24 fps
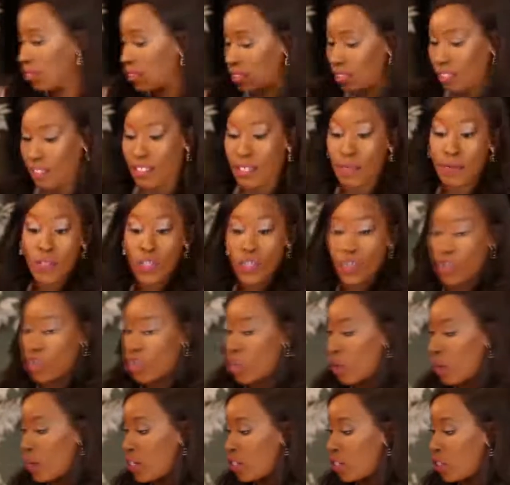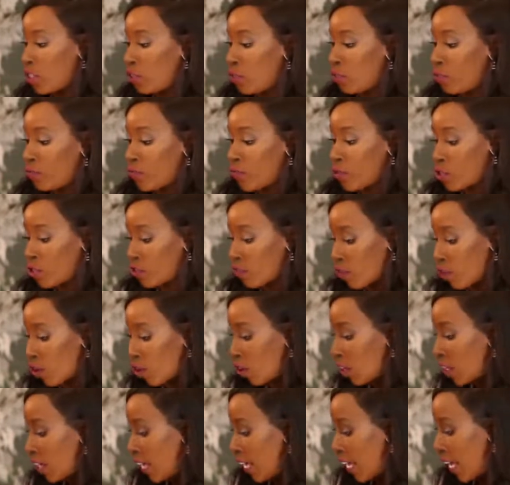me just show it to you first of
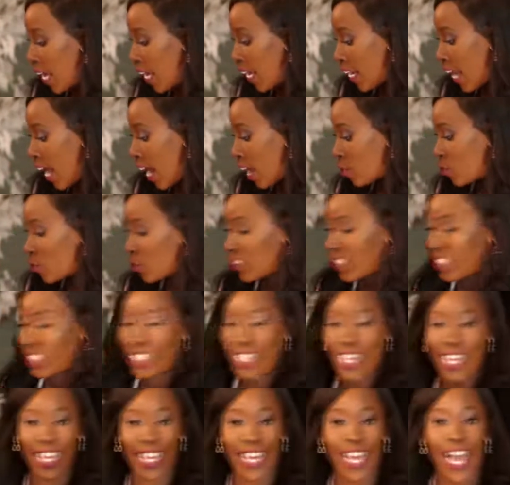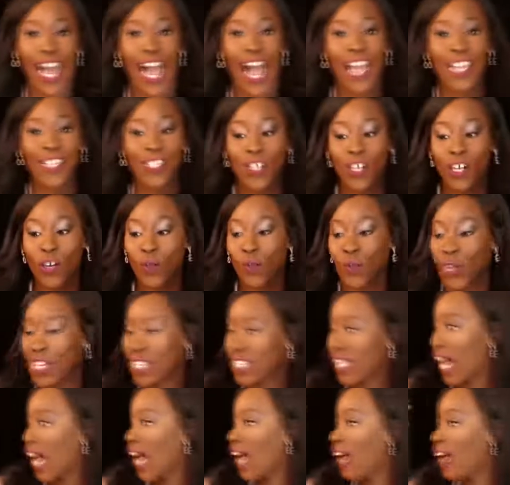all. And actually, I took a
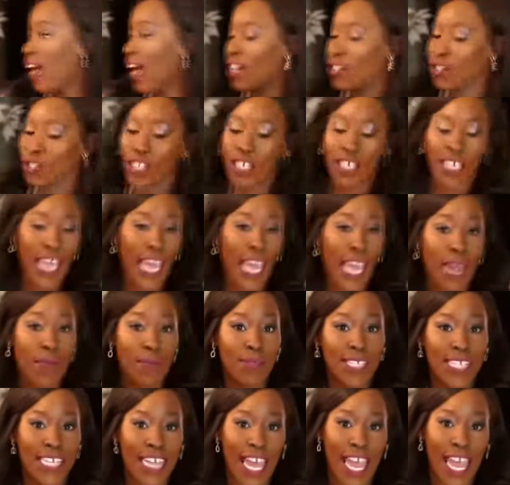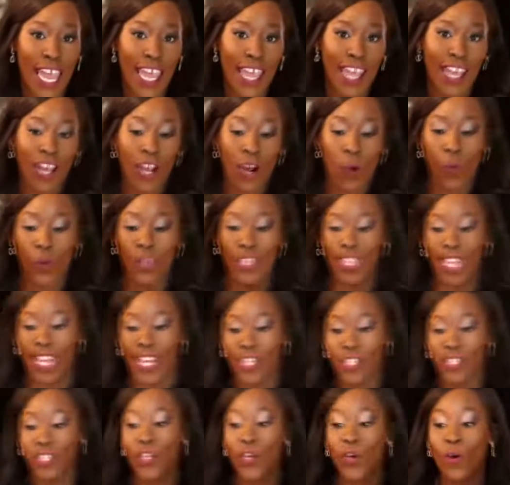risk. I actually came today with
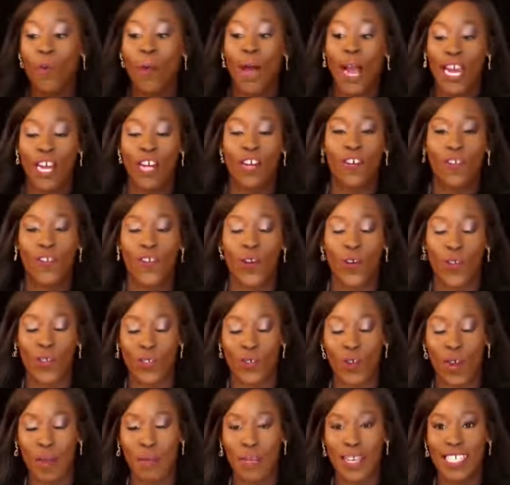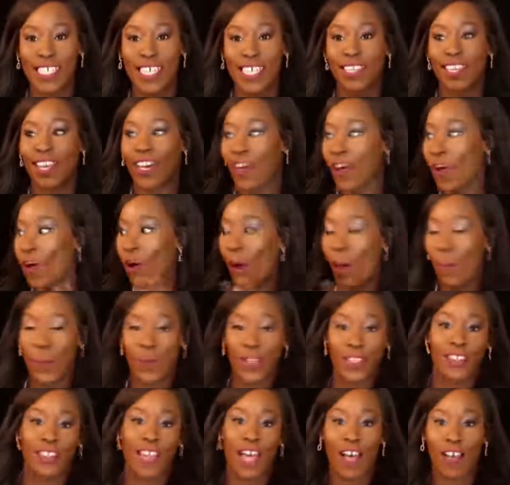two microphones, right? Because I thought,
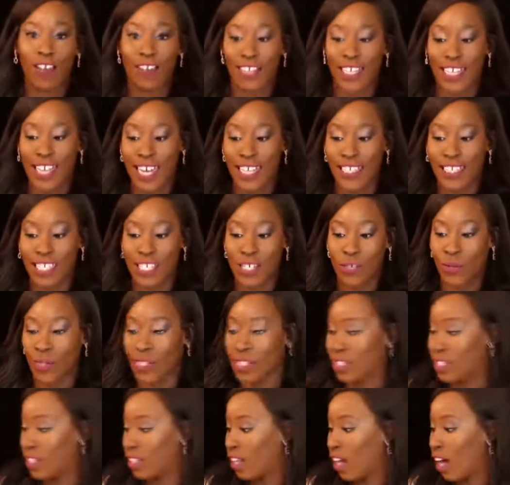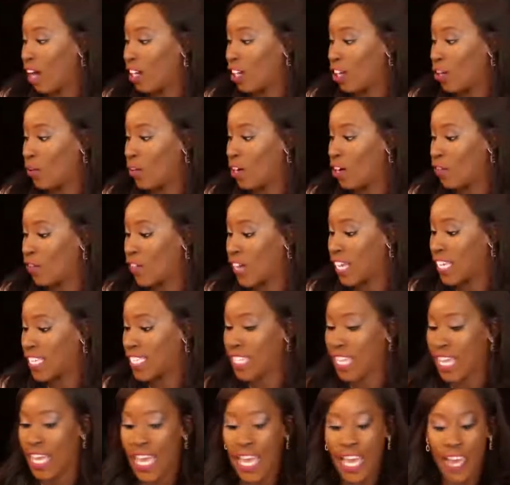I'll connect this one to the audio interface,
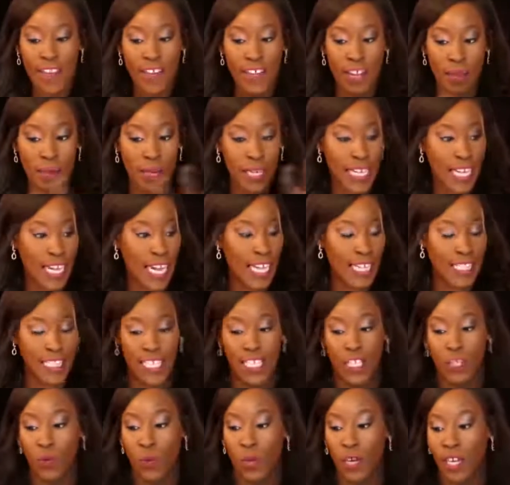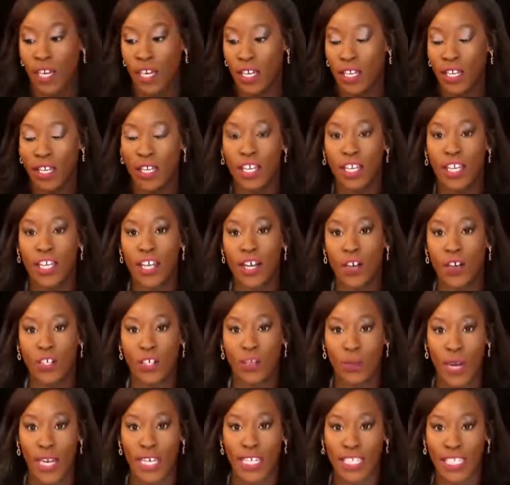and then I'm going to connect this one,
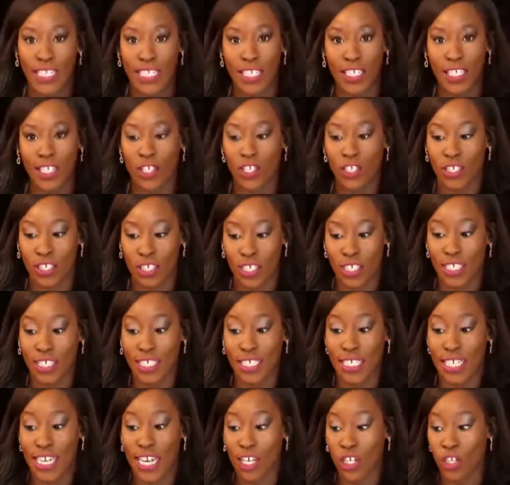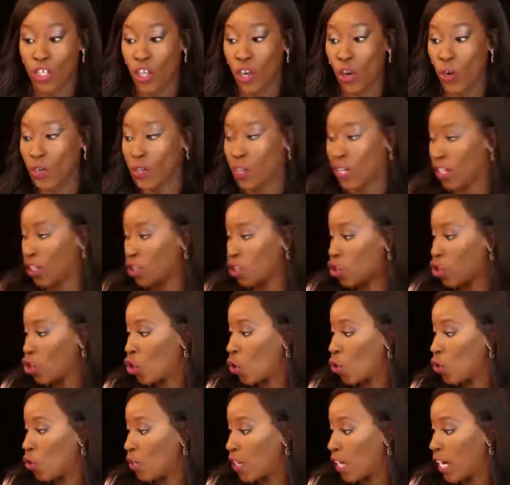directly to today's show, so I can
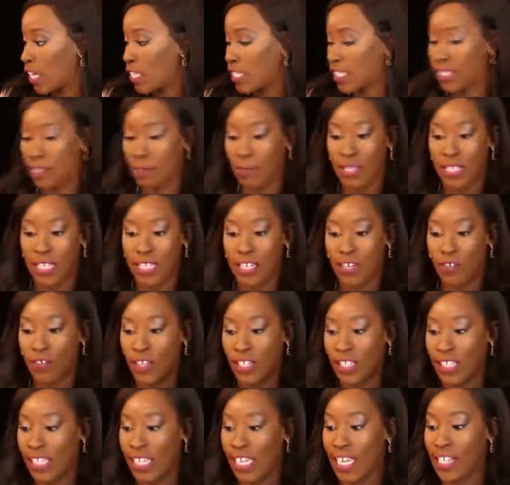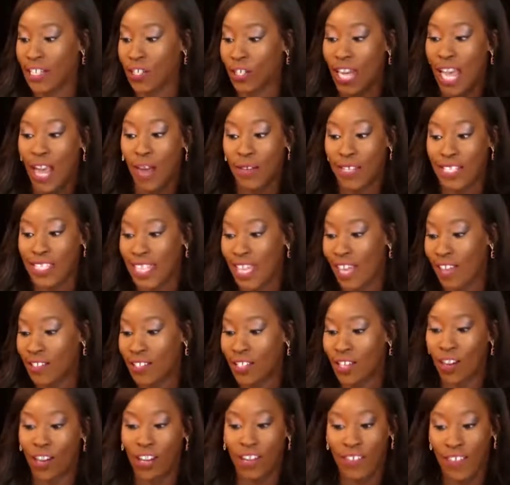show you guys some of the different things and how it sounds
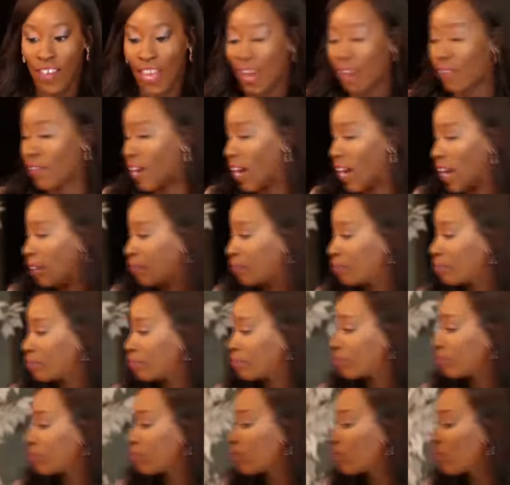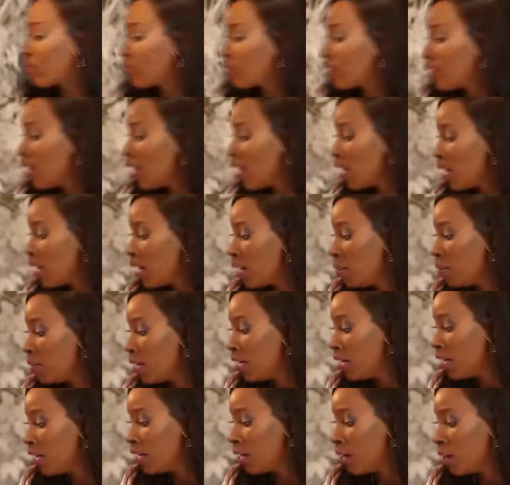and all of that, right?
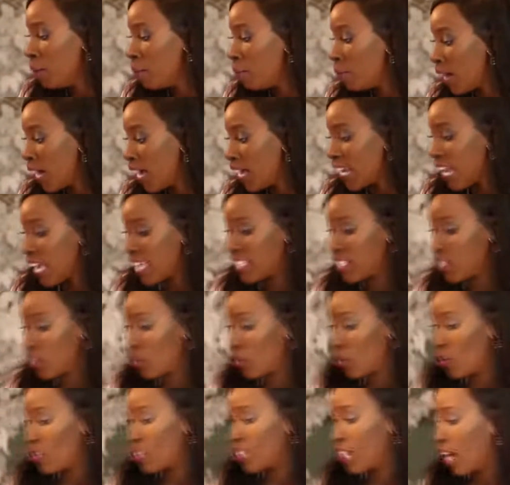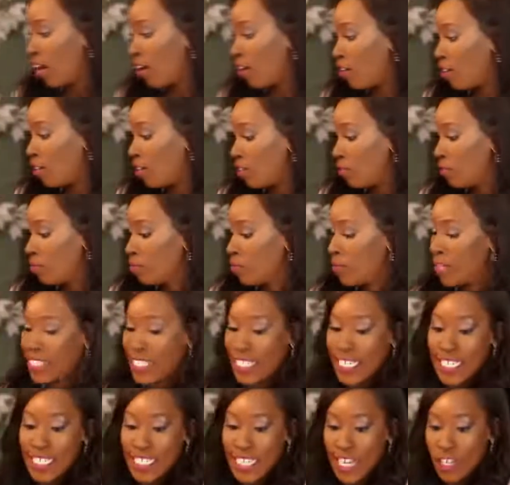But as it turns out, because I
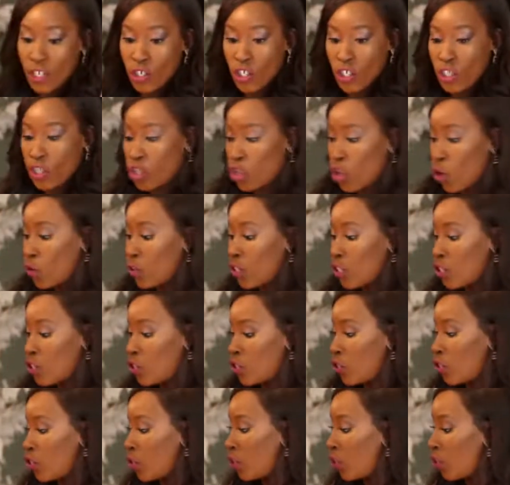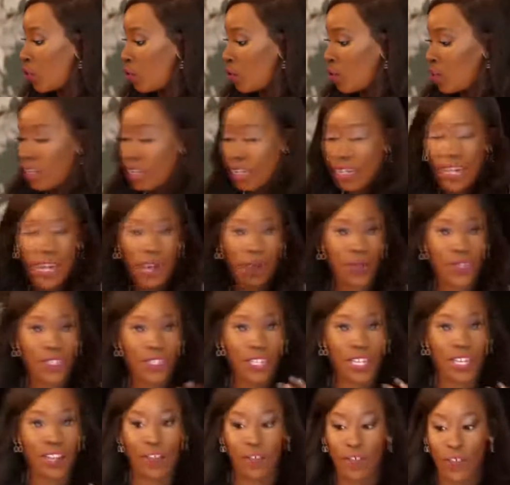need to actually show this to you, I was
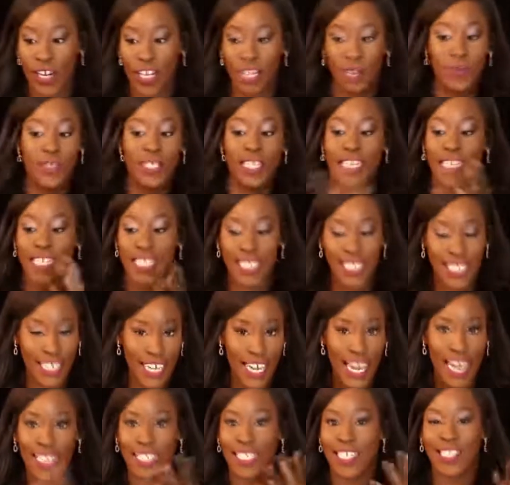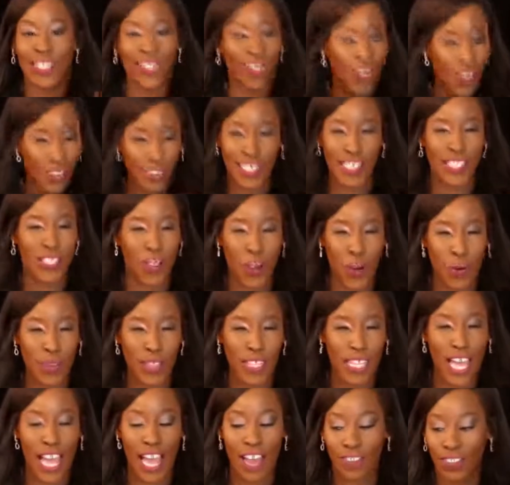afraid it was going to disconnect. And you know how things go with
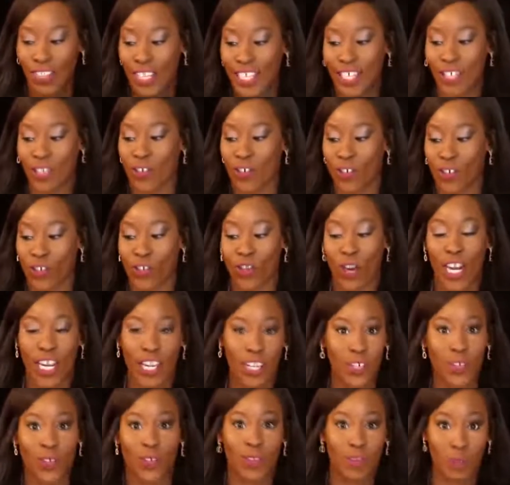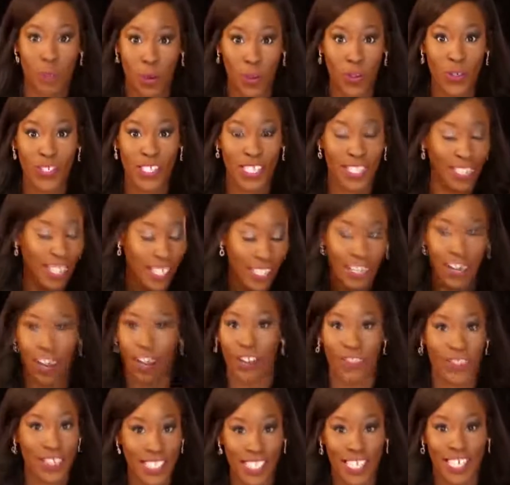live, you're just trying to do the most, and then all
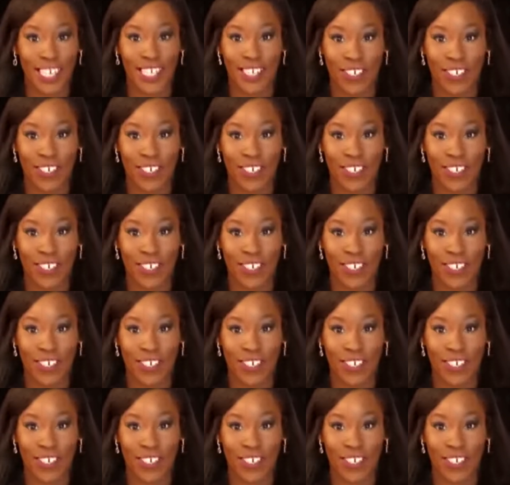of a sudden you're